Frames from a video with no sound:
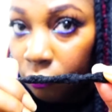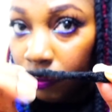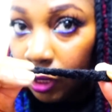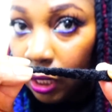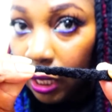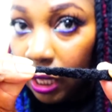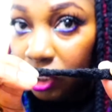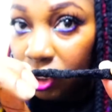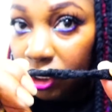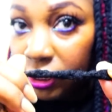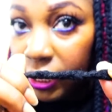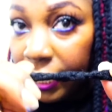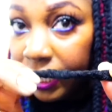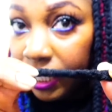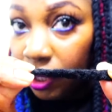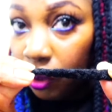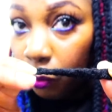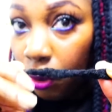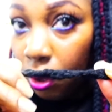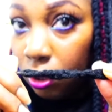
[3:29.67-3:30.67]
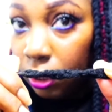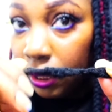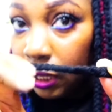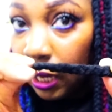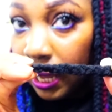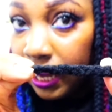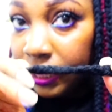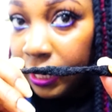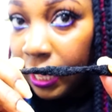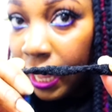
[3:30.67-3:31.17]
I just take it and roll it
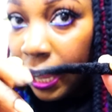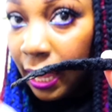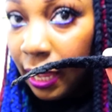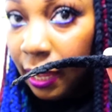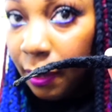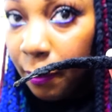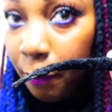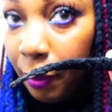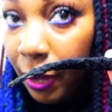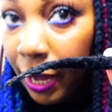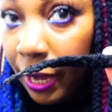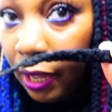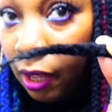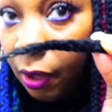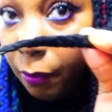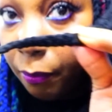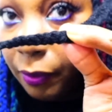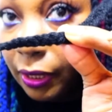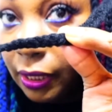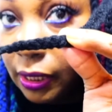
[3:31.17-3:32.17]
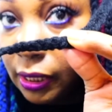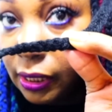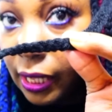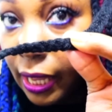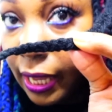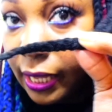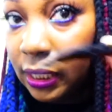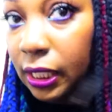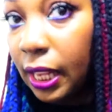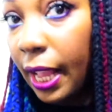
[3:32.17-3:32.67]
like that, and bam, it
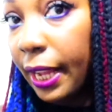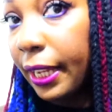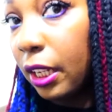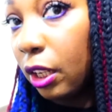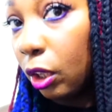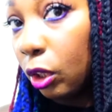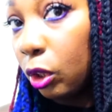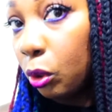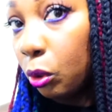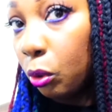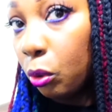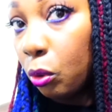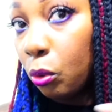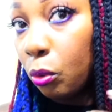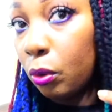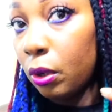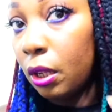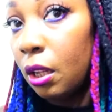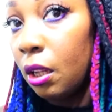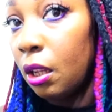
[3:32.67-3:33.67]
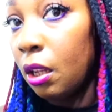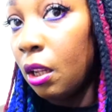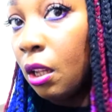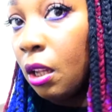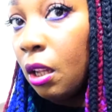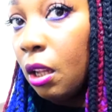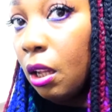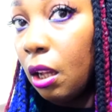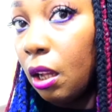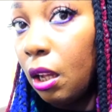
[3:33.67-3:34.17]
stays like in a little
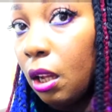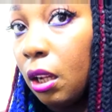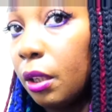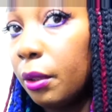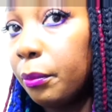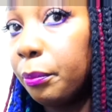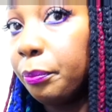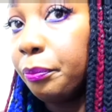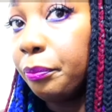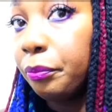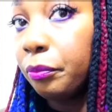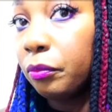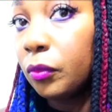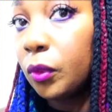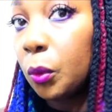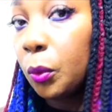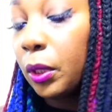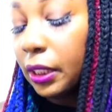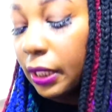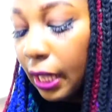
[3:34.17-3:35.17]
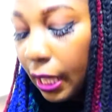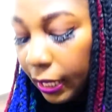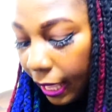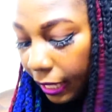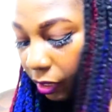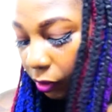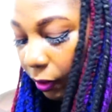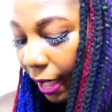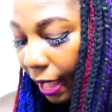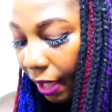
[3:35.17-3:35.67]
what's called, I
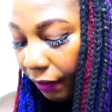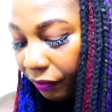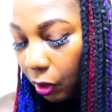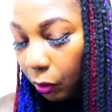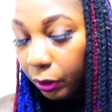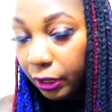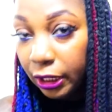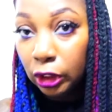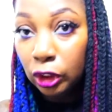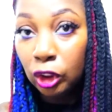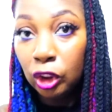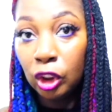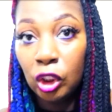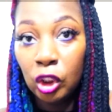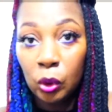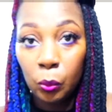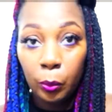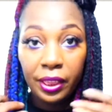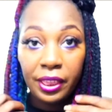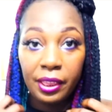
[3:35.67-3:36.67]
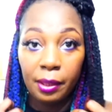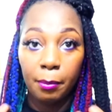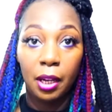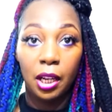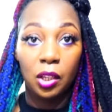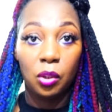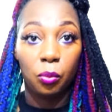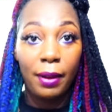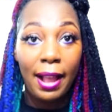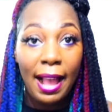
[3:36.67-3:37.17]
don't have no issues with them
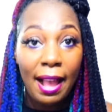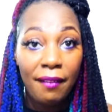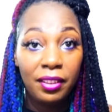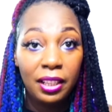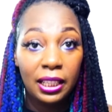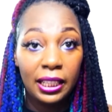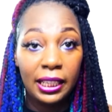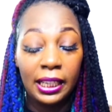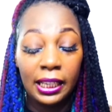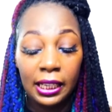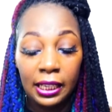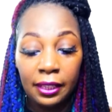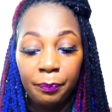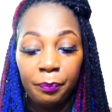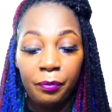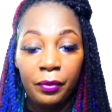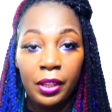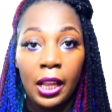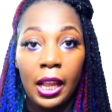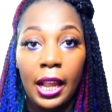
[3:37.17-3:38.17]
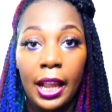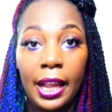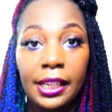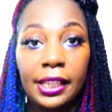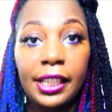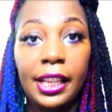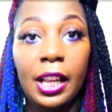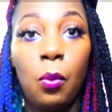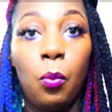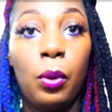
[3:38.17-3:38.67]
unraveling. And
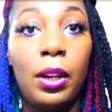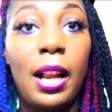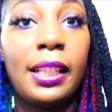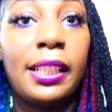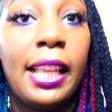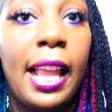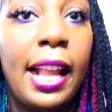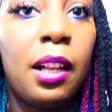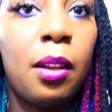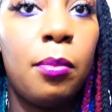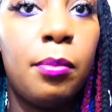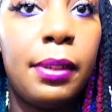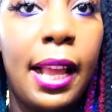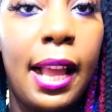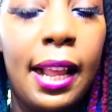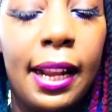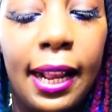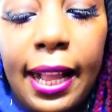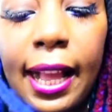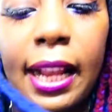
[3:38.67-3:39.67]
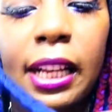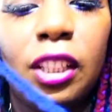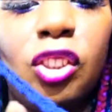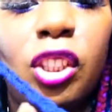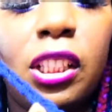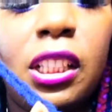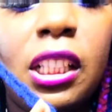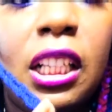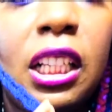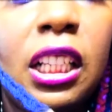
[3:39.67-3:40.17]
then when I take them down, I kind of
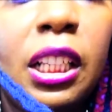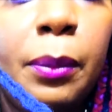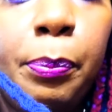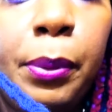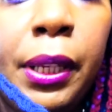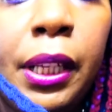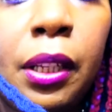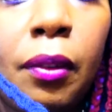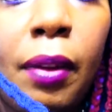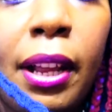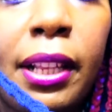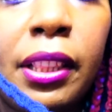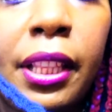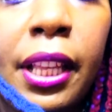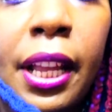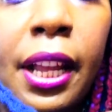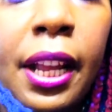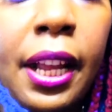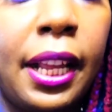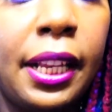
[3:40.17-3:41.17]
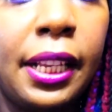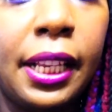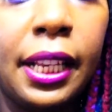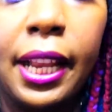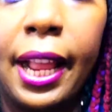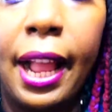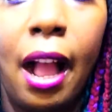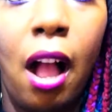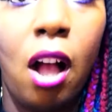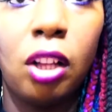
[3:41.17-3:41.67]
just clip it right there, and then they
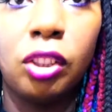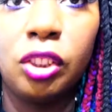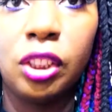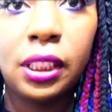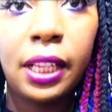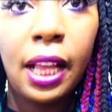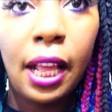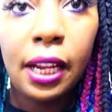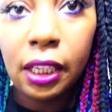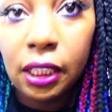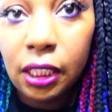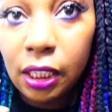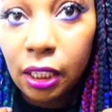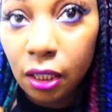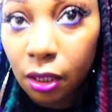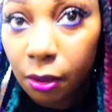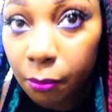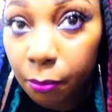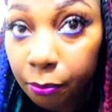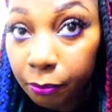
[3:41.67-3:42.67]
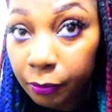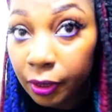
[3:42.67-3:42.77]
all just kind of come